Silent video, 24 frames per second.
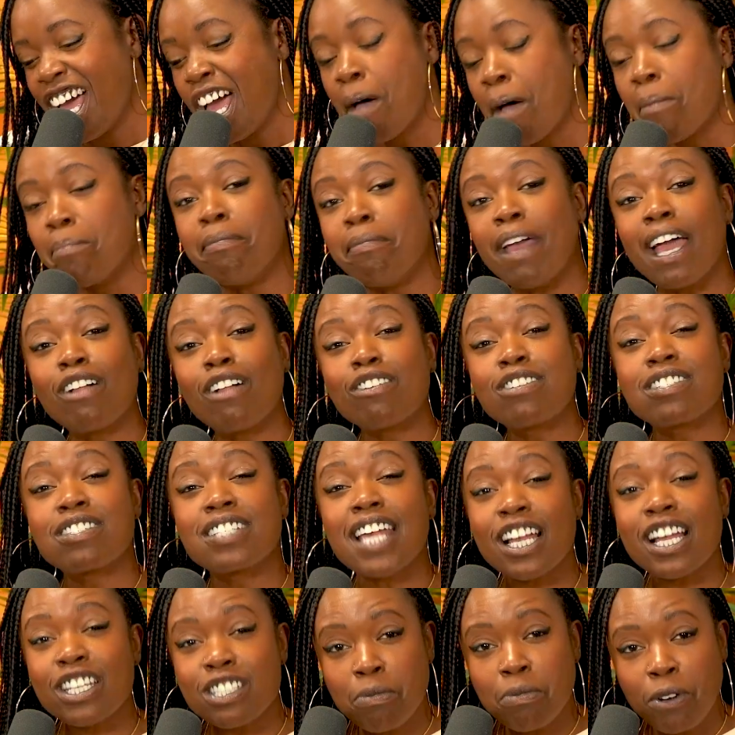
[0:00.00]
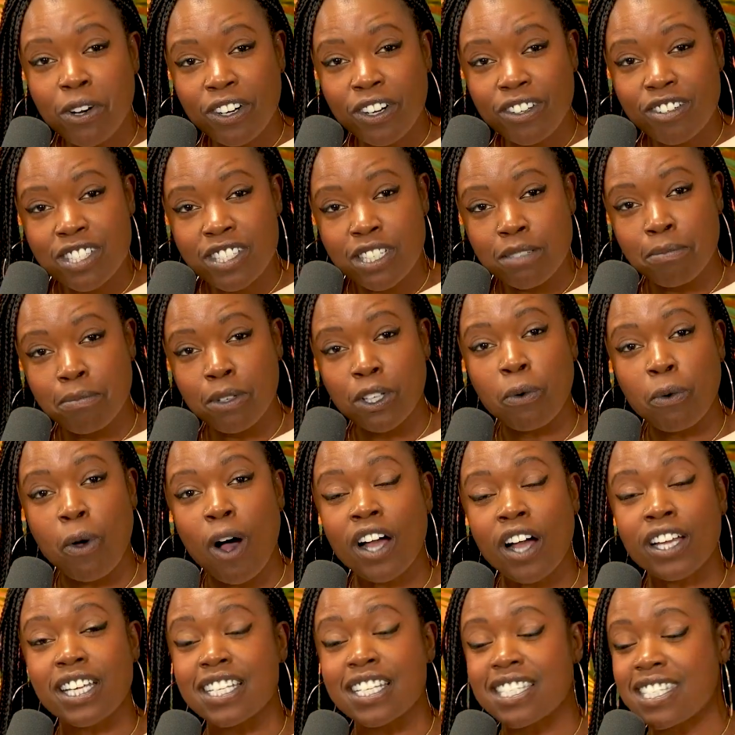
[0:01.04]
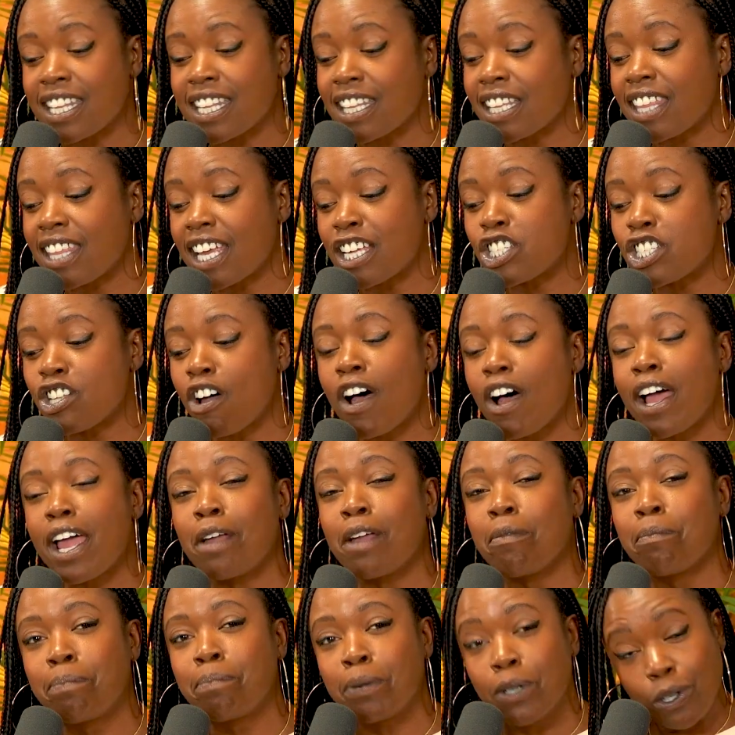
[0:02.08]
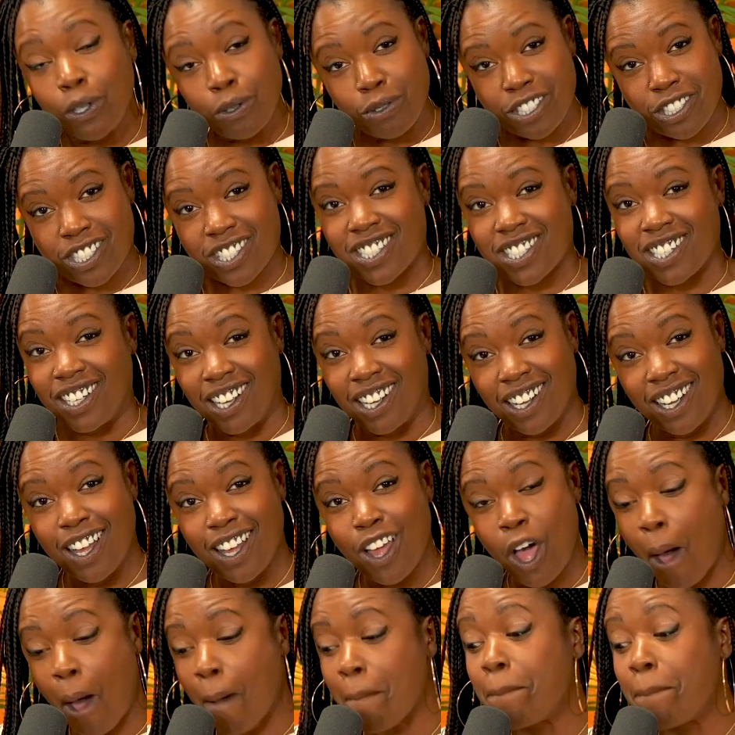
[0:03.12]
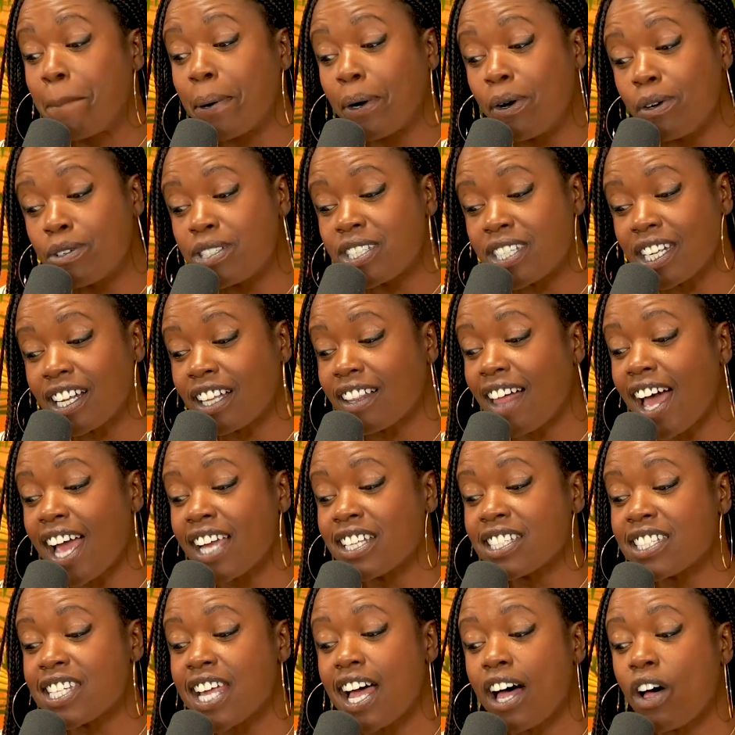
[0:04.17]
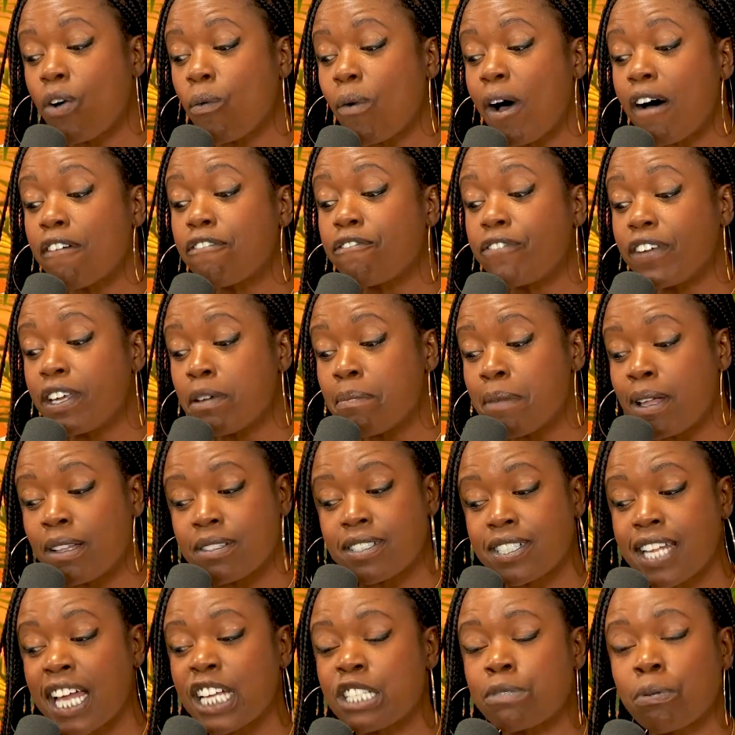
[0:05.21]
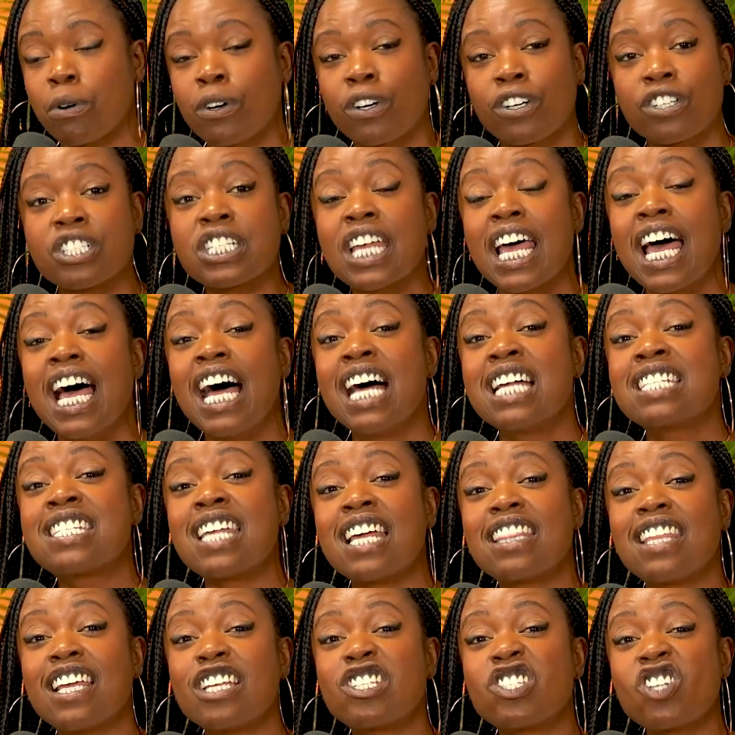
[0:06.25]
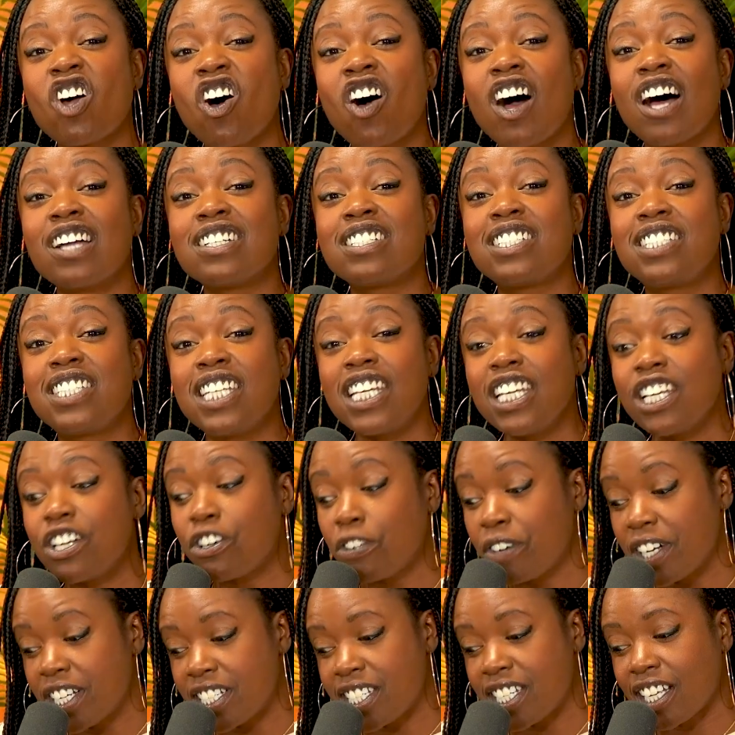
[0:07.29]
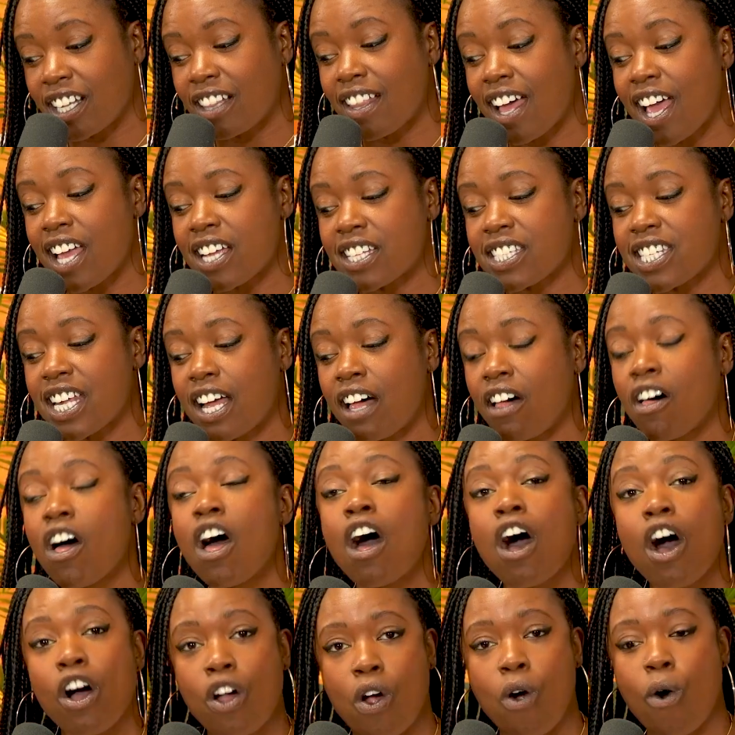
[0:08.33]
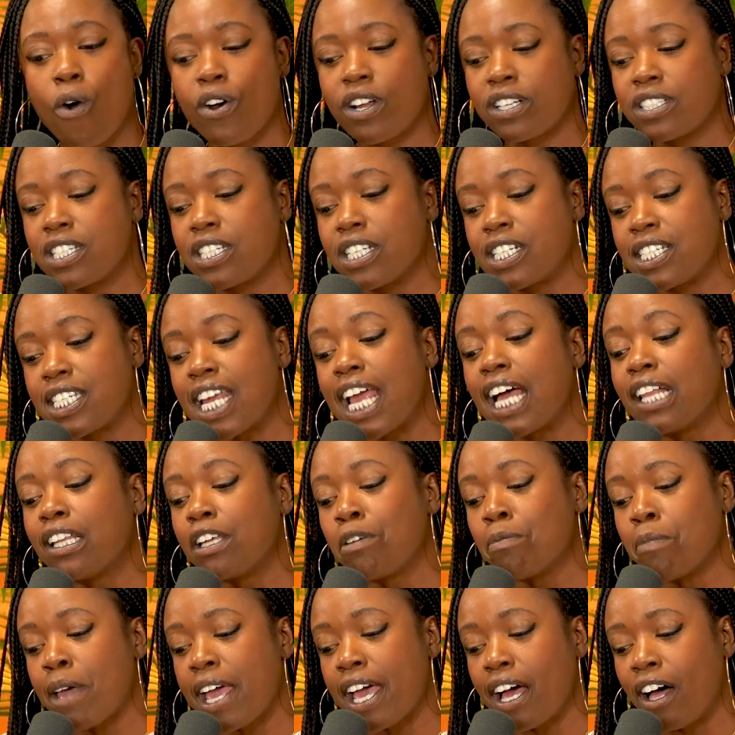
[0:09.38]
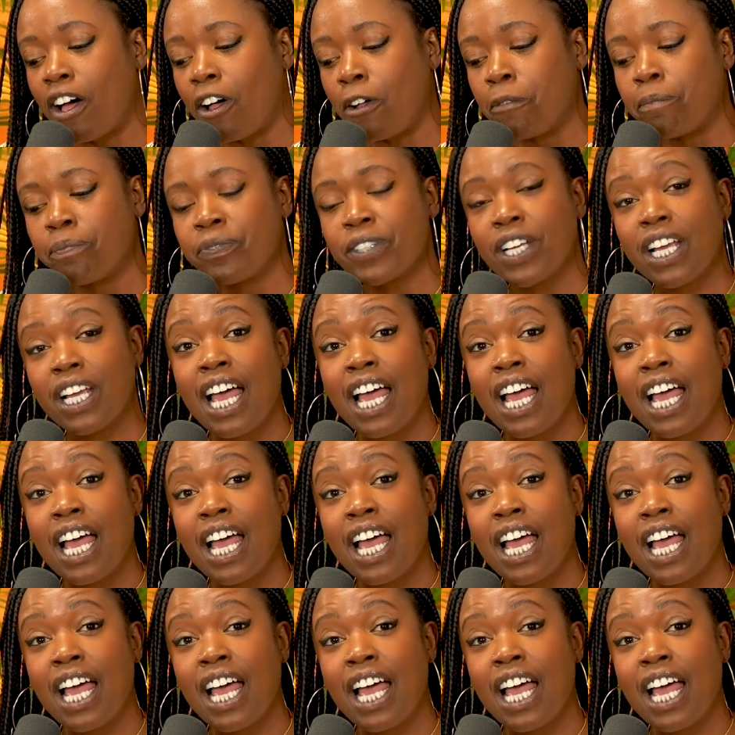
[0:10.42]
male sex workers in milwaukee said that they saw a boost a boost in clientele, while female sex workers said they saw a decrease in clientele, according to the Daily Mail.